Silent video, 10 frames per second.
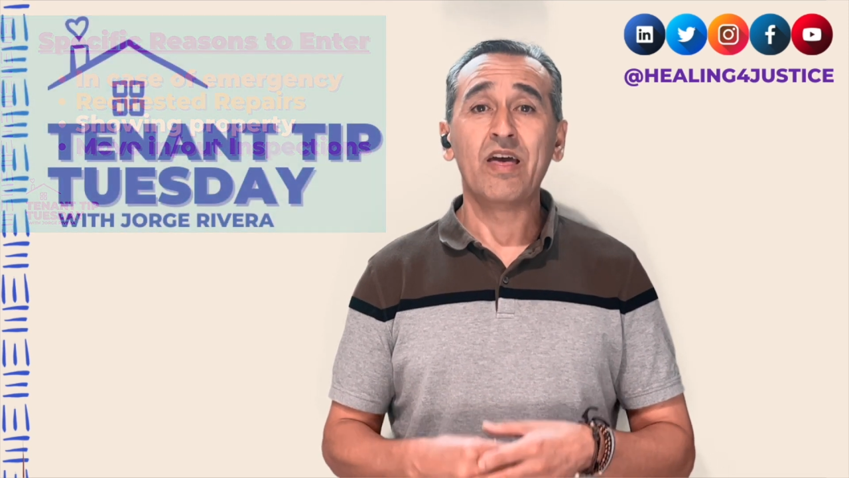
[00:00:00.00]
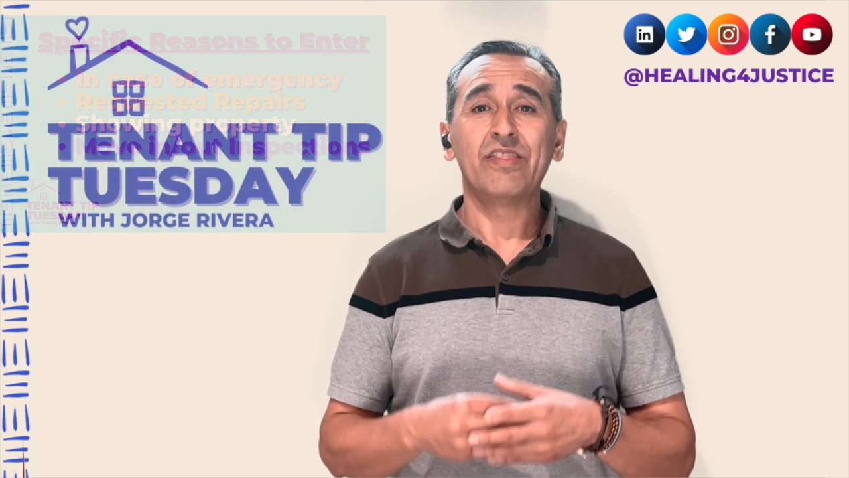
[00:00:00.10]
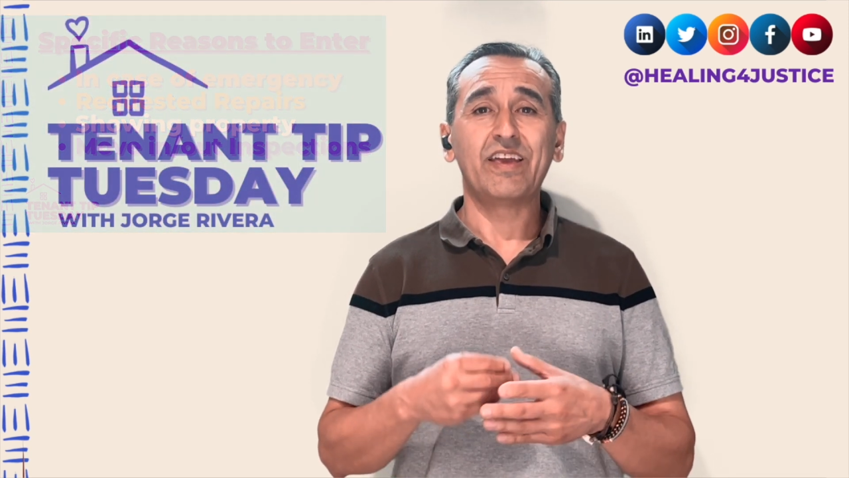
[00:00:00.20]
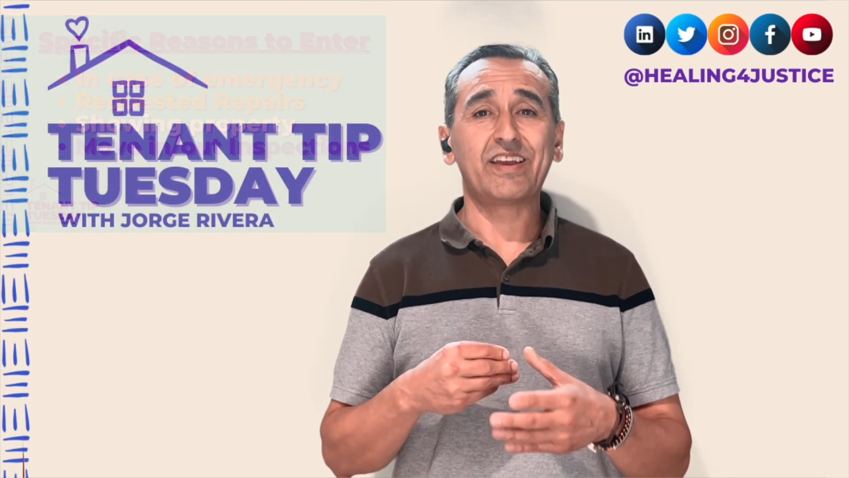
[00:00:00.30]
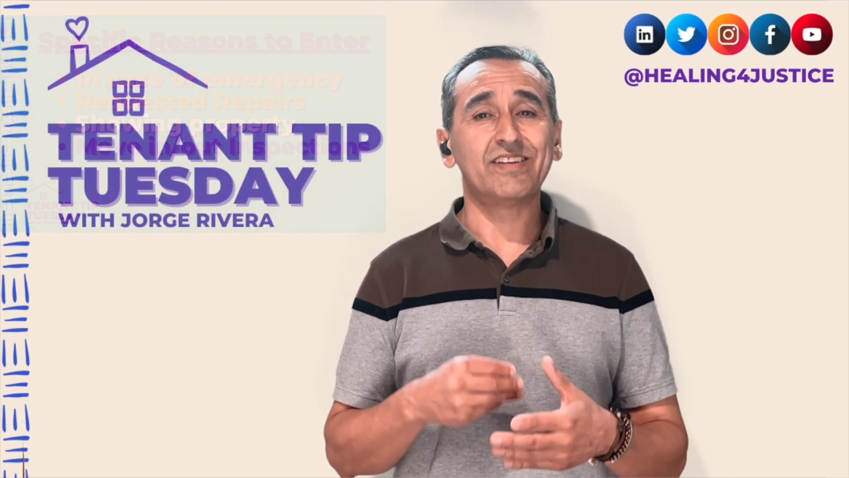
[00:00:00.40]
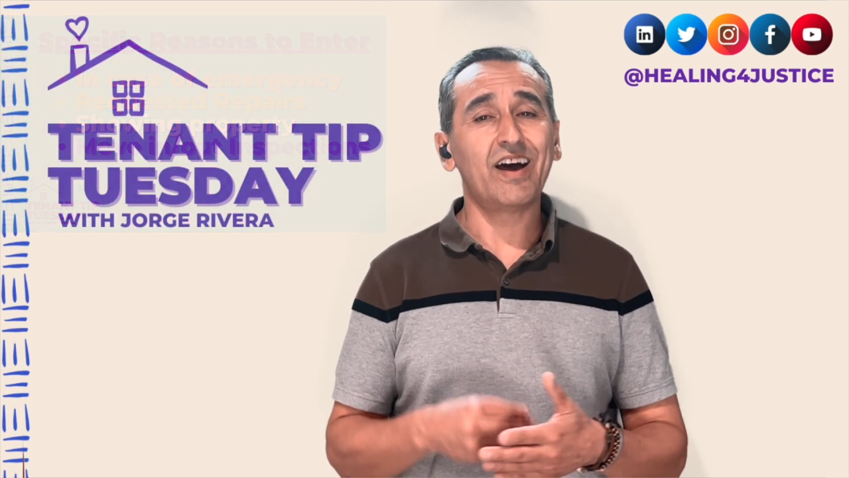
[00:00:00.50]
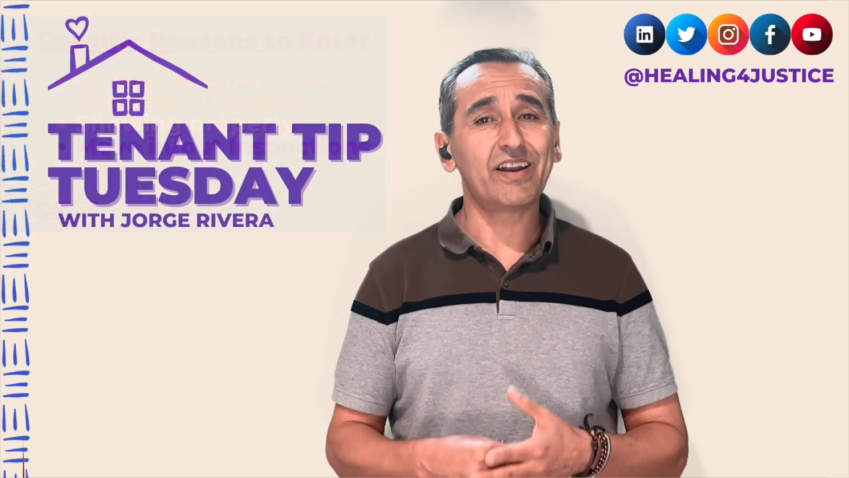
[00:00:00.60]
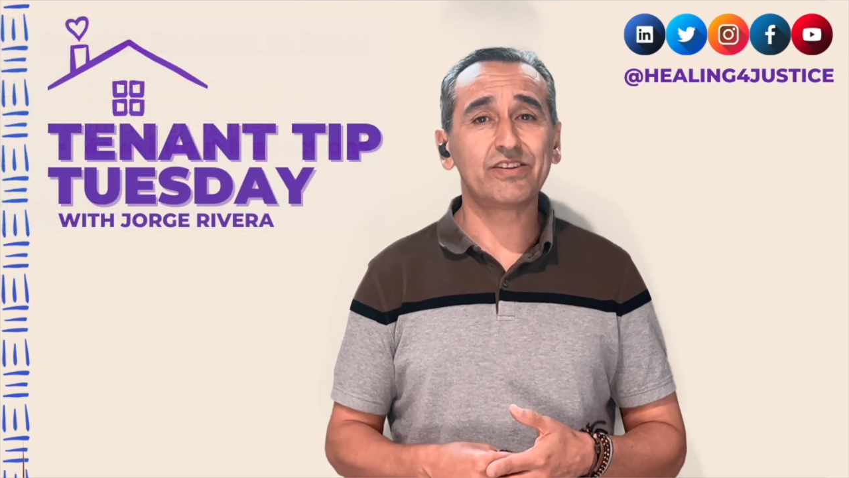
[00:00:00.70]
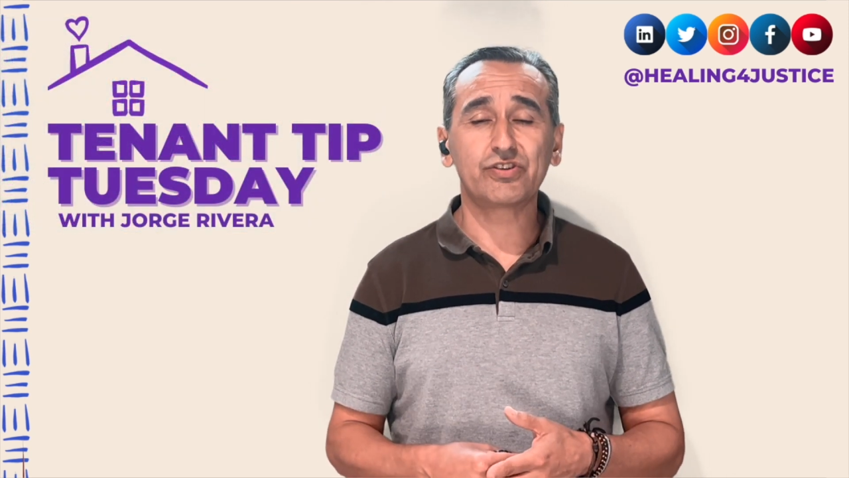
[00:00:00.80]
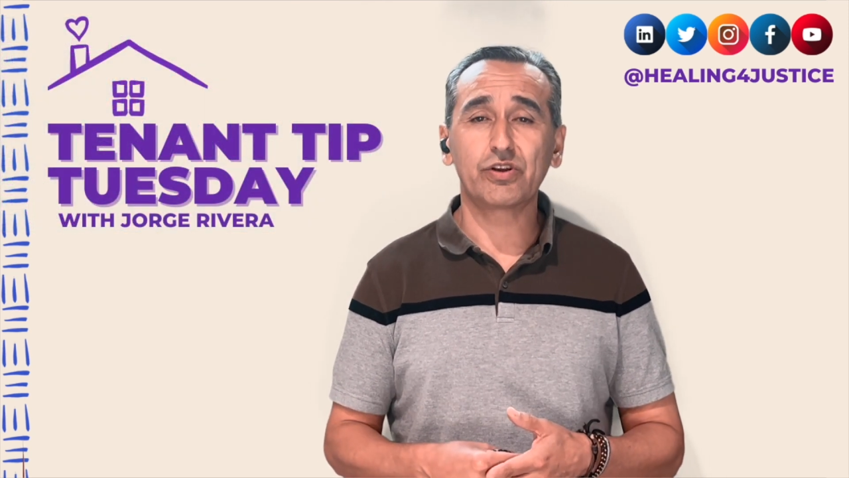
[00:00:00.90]
They cannot
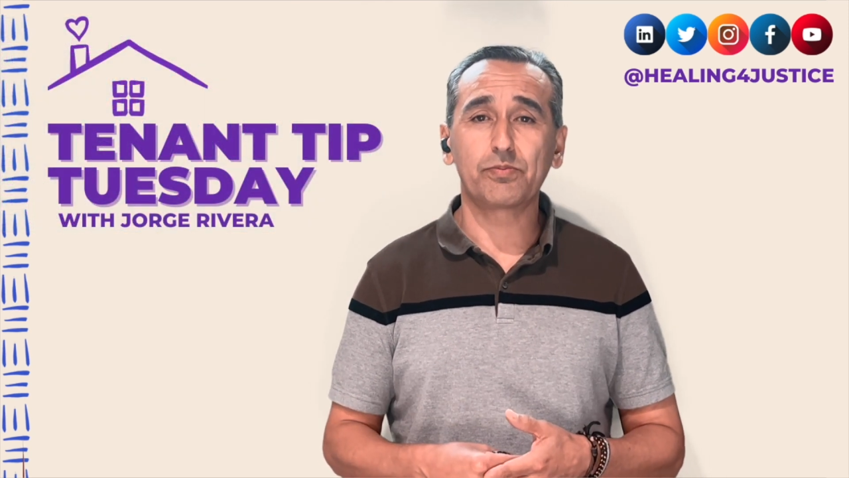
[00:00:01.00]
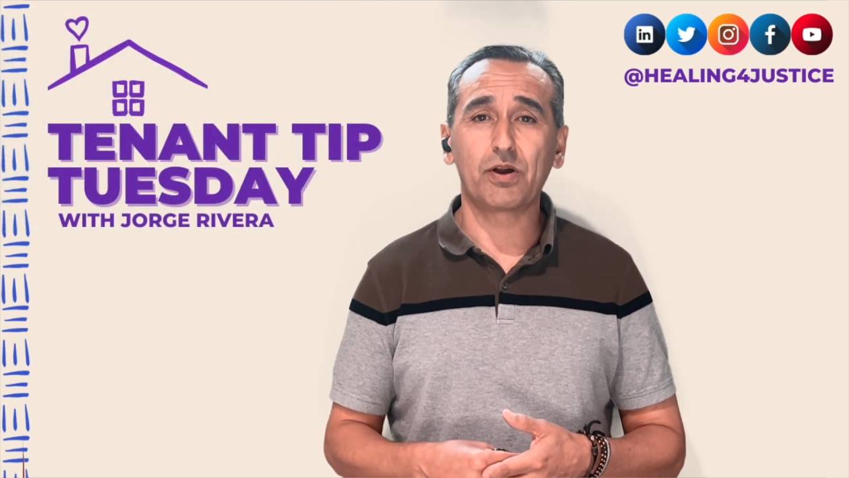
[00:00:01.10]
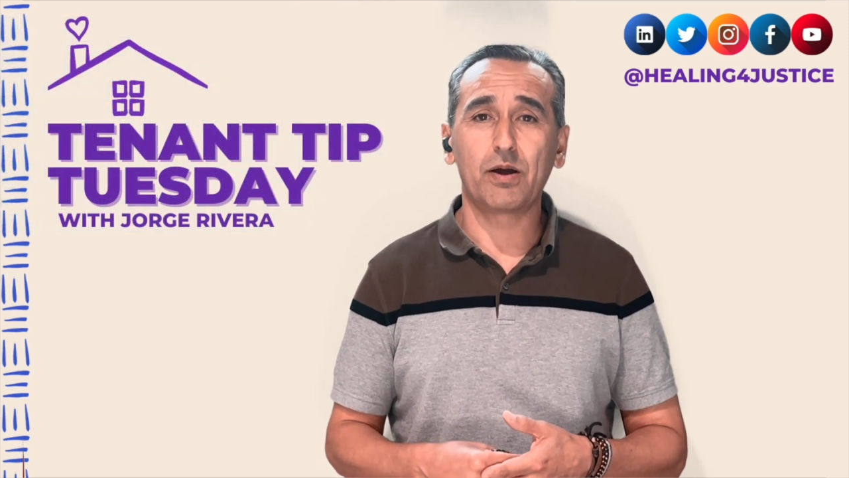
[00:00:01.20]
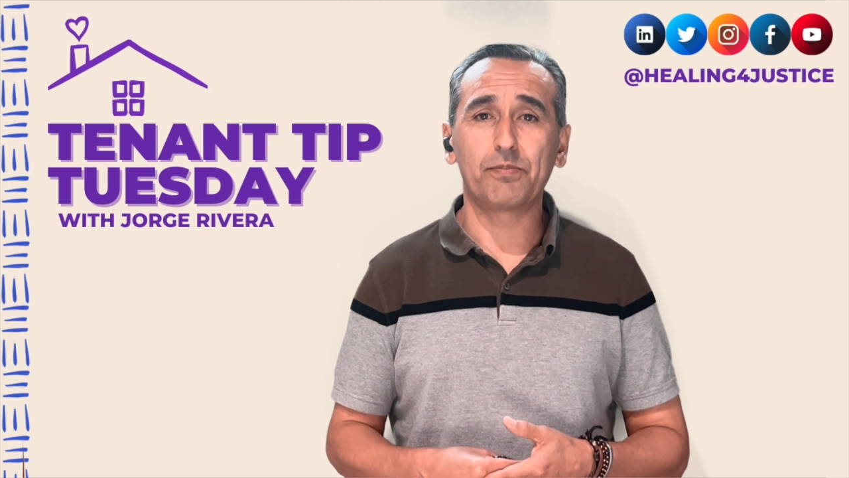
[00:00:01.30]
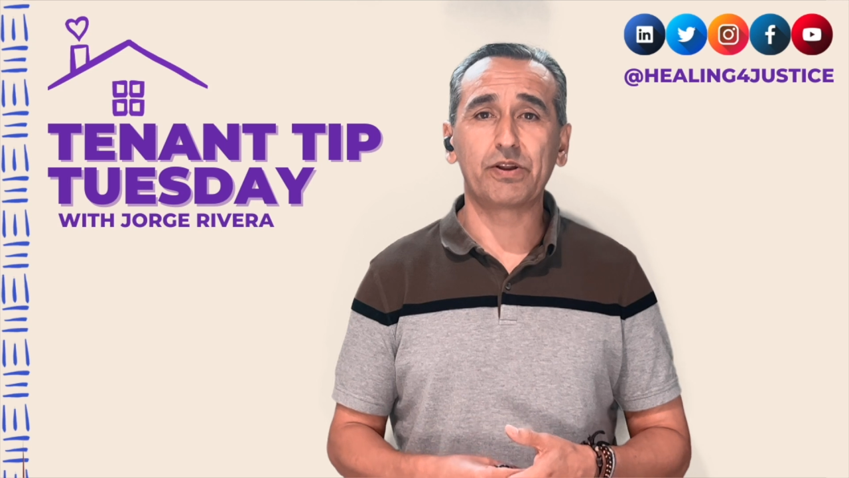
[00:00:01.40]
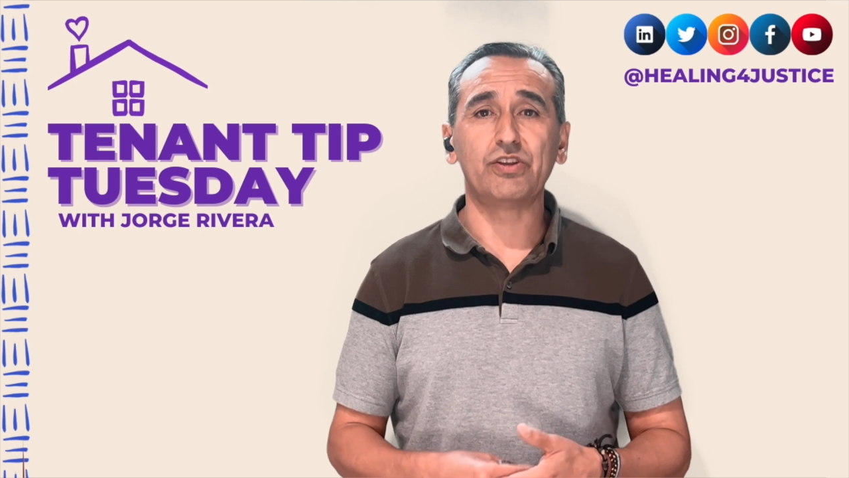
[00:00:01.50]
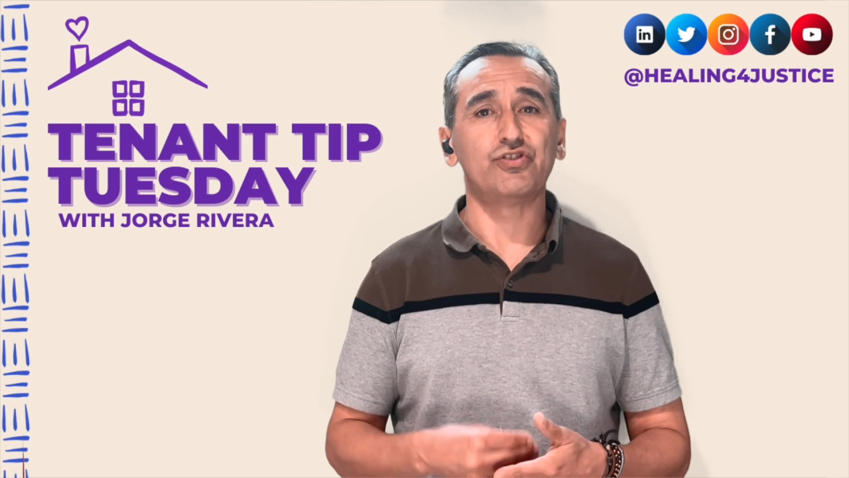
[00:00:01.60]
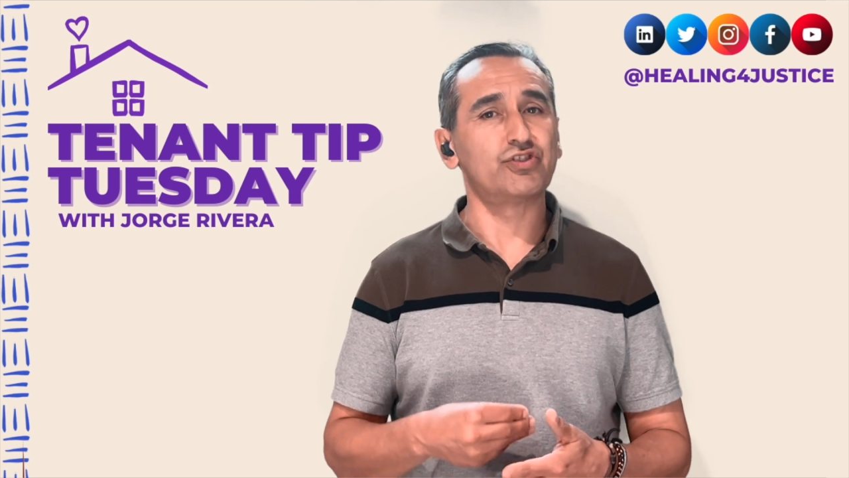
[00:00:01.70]
enter your property